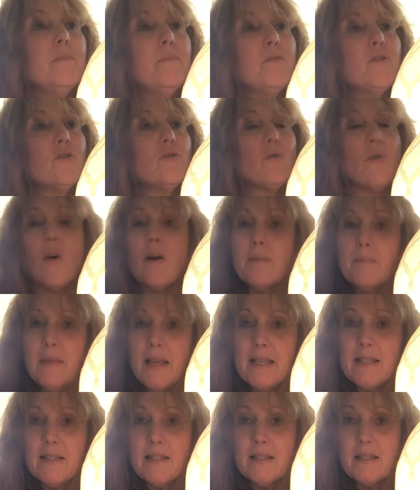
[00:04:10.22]
strong
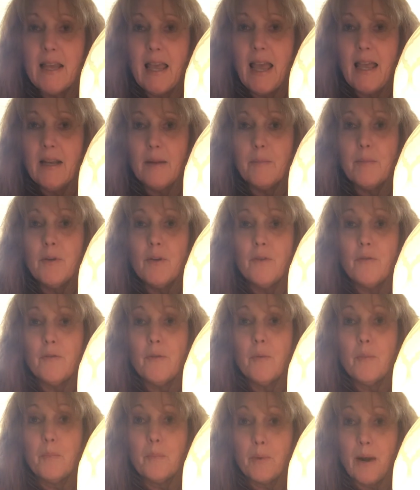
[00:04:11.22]
mist and a
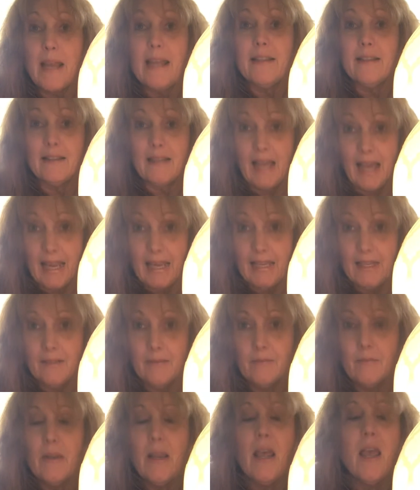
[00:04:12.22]
beautiful bright light,
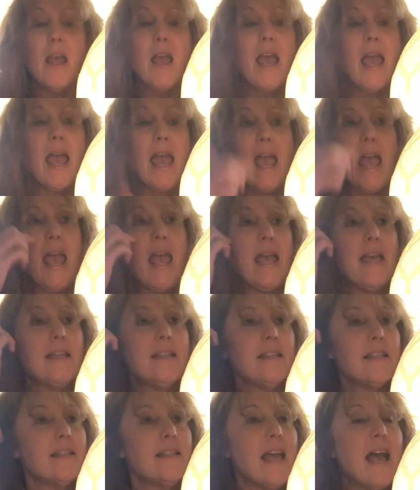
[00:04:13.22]

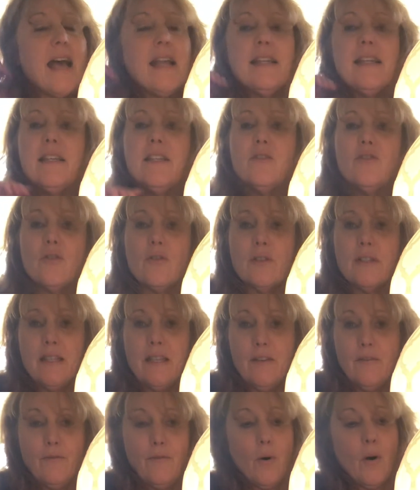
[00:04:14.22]
and that is your
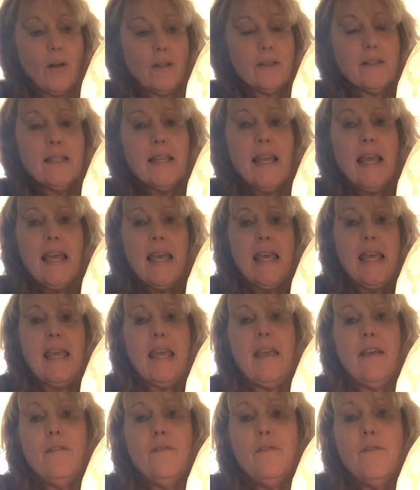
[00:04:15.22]
default.
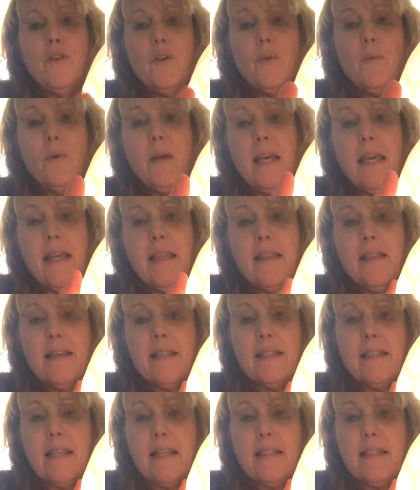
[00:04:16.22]
If you hit
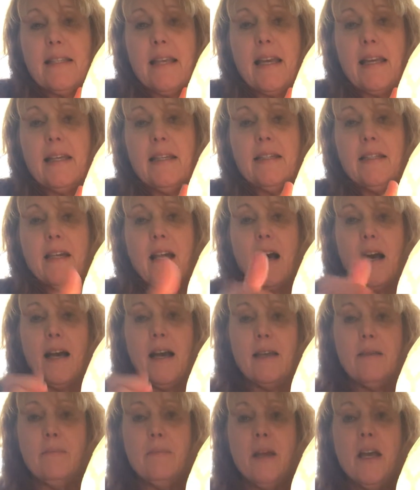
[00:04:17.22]
this a second
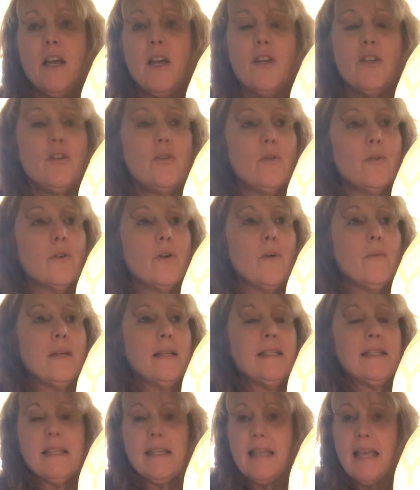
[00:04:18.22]
time, you're
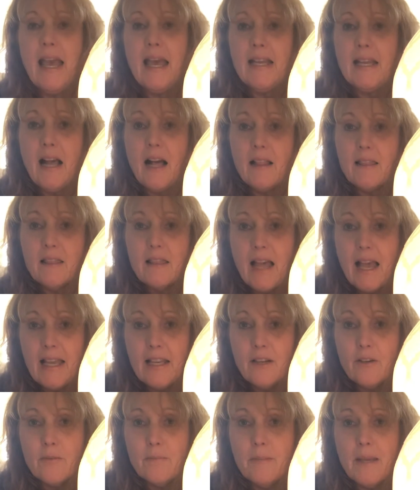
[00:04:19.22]
going to get a
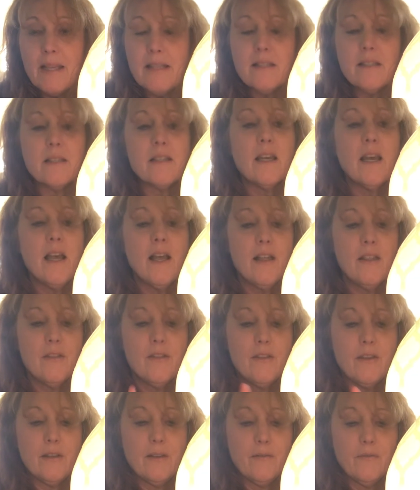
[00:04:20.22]
lighter mist.
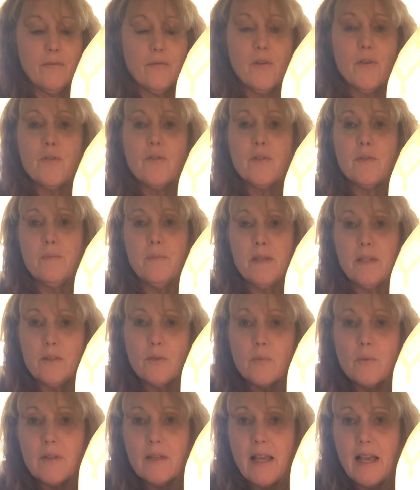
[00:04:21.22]
The first
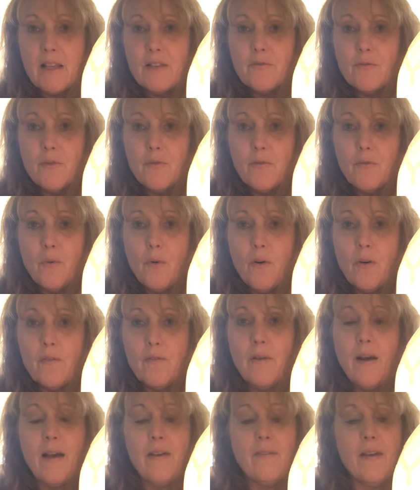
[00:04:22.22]
mist will last for 4 or
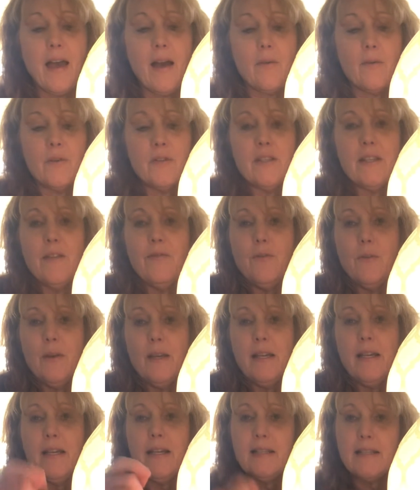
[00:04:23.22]
5 hours. If you
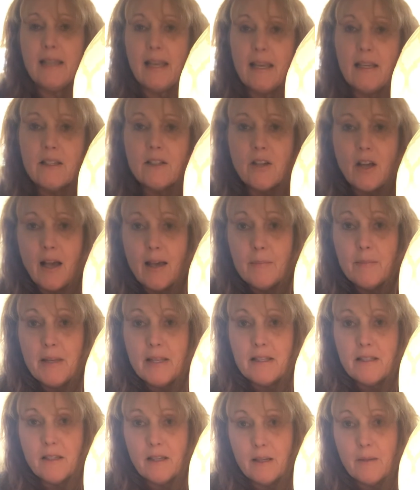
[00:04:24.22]
hit it a second time,
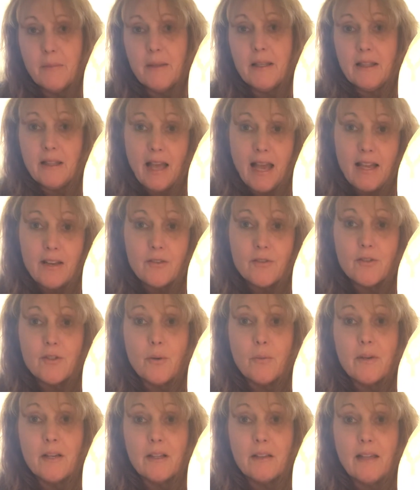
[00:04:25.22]
it's going to be lighter,
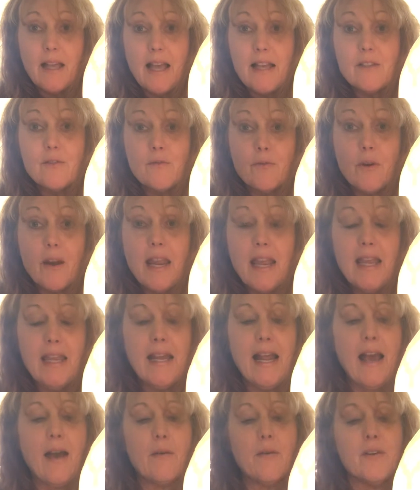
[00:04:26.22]
so it'll last for 8
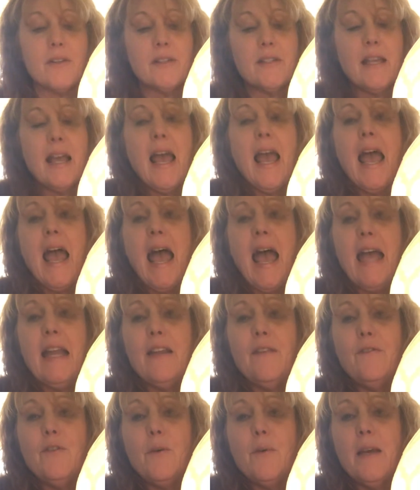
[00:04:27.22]
hours. And
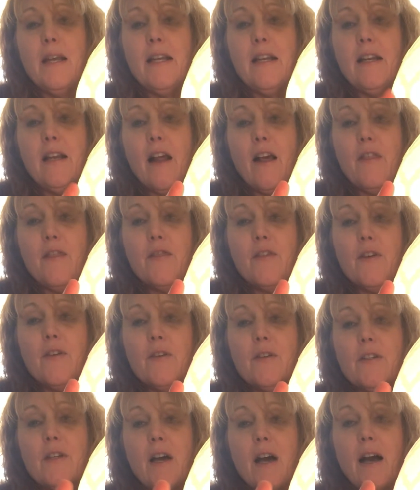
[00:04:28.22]
if you hit it a
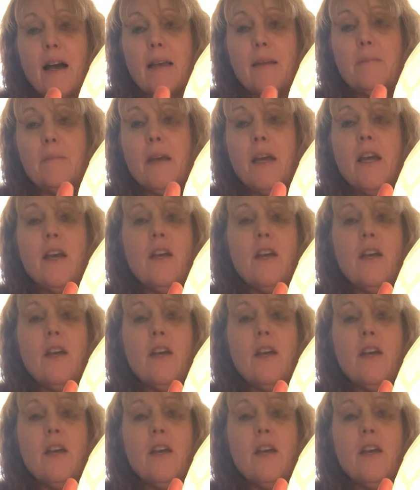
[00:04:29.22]
third time,